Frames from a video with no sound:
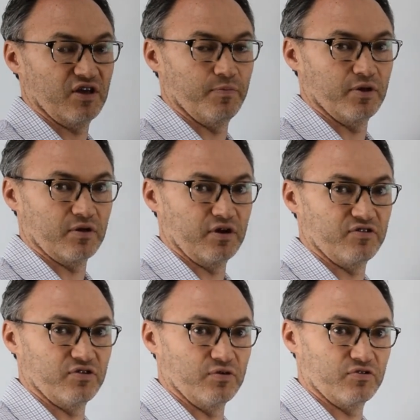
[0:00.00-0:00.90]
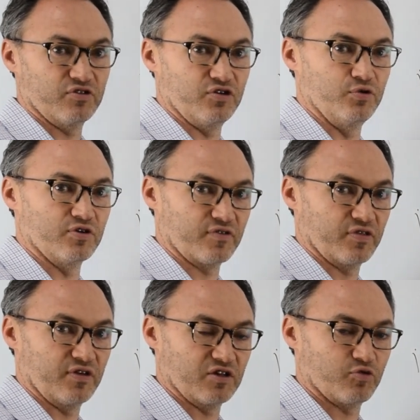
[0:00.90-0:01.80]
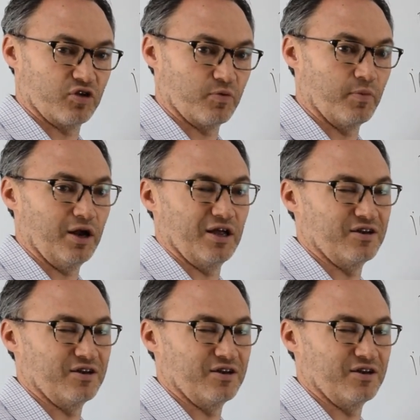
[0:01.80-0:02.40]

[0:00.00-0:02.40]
ability to do different things with your money